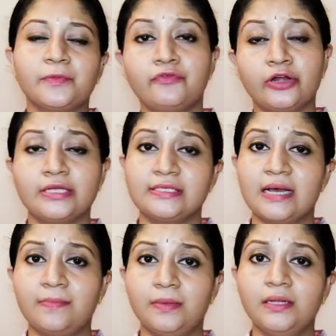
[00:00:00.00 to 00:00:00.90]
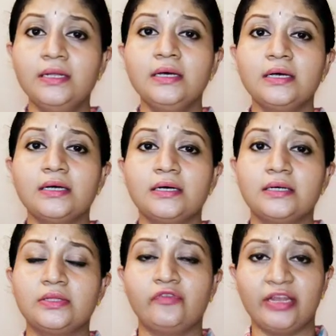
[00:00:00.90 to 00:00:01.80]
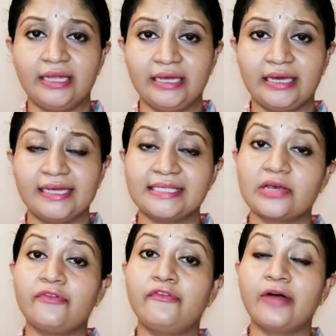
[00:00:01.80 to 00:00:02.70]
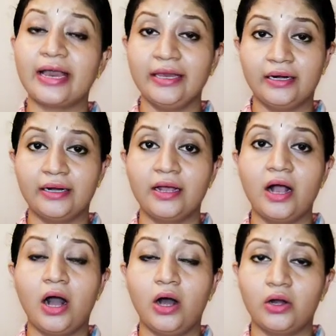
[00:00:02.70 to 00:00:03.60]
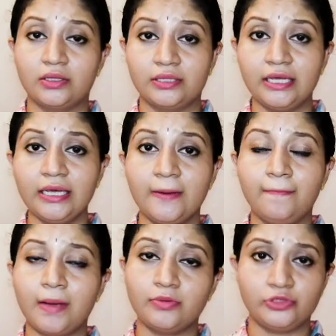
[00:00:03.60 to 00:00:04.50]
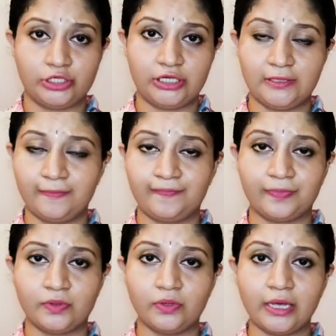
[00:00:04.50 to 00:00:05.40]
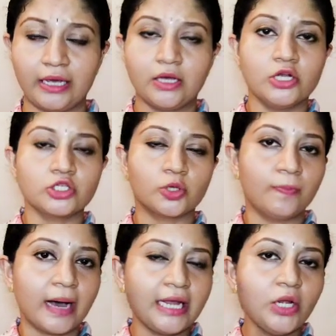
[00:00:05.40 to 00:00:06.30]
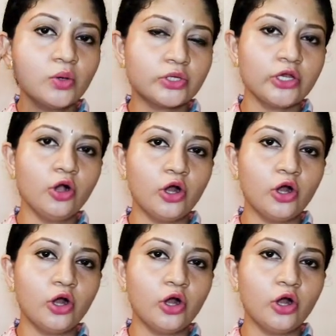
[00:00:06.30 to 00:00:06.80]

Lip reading: For example, the very case fire on the mountain. Okay, so by looking